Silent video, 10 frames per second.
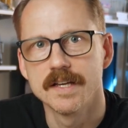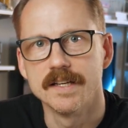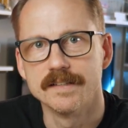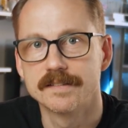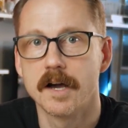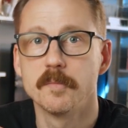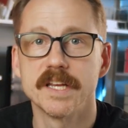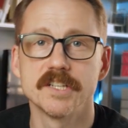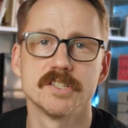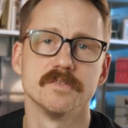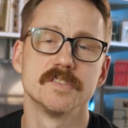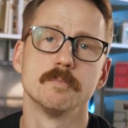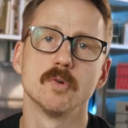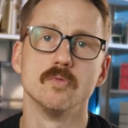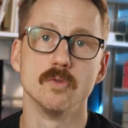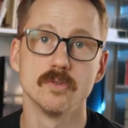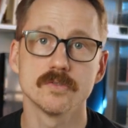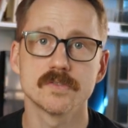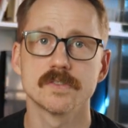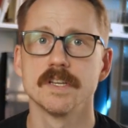Its combination of simple
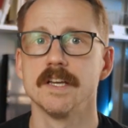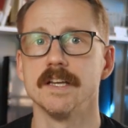rules,